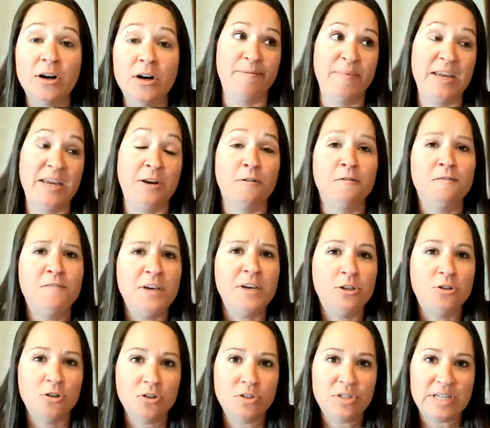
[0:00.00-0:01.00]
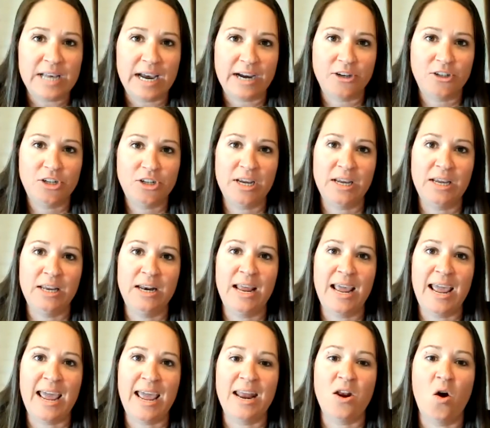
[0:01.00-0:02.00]
in your featured
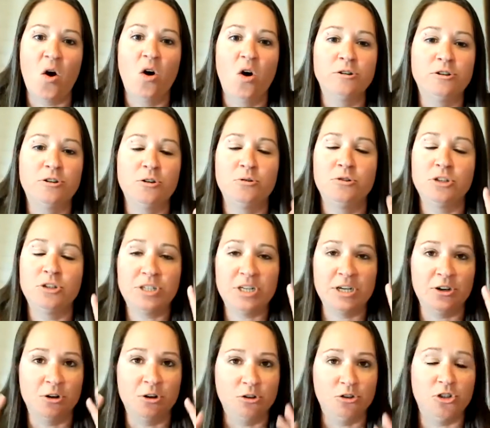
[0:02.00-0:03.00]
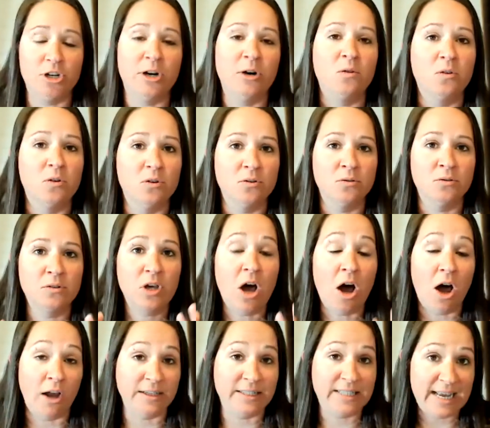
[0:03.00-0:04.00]
section, and also just in your general
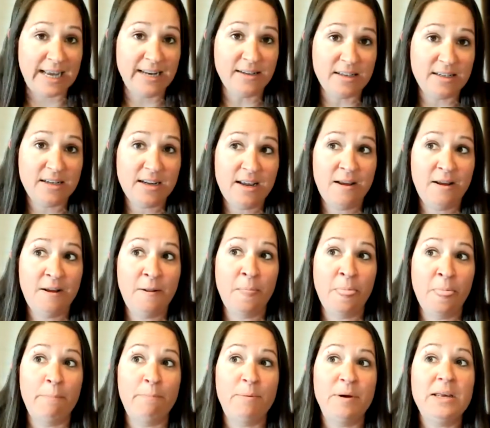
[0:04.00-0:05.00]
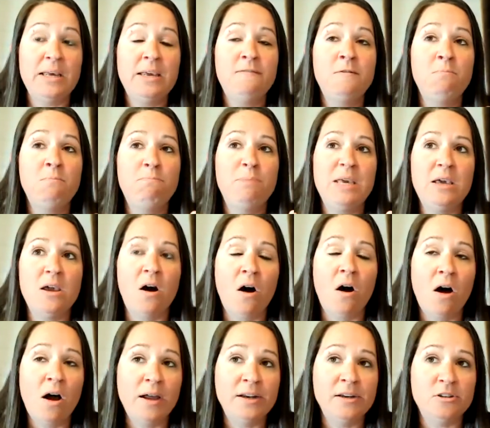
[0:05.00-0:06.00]
content. But even
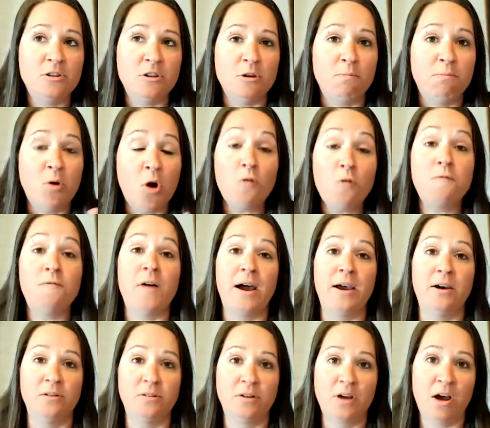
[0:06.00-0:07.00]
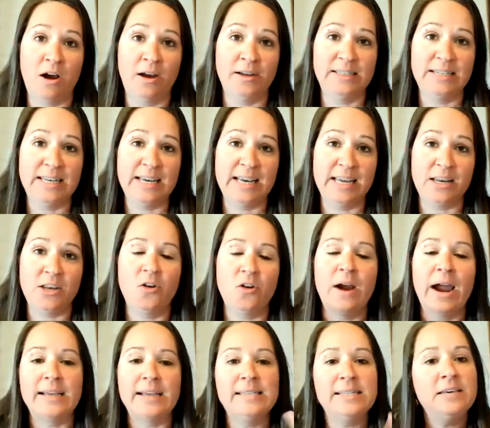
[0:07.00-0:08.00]
beyond the profile content,
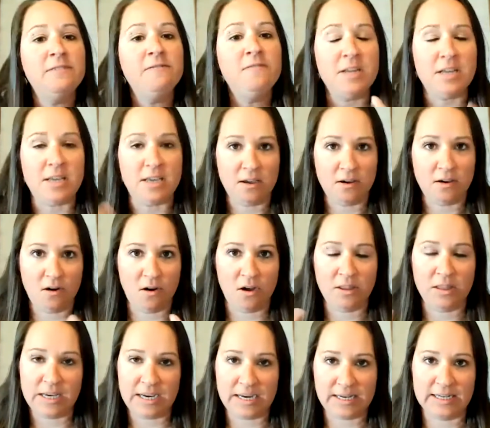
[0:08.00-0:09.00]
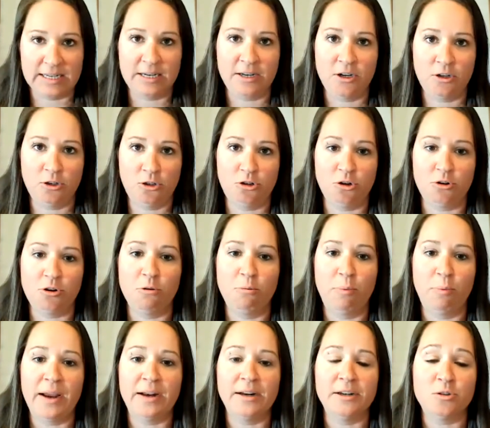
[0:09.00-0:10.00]
your activity on LinkedIn can show your
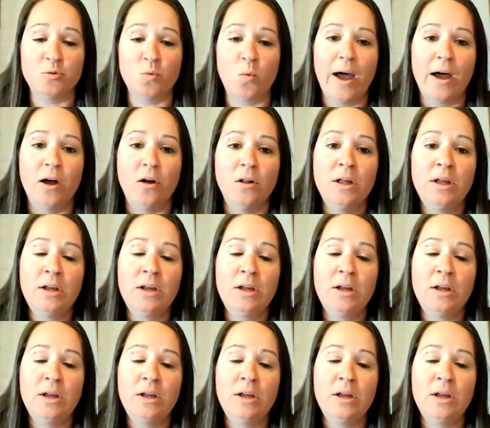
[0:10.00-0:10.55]
brand as well.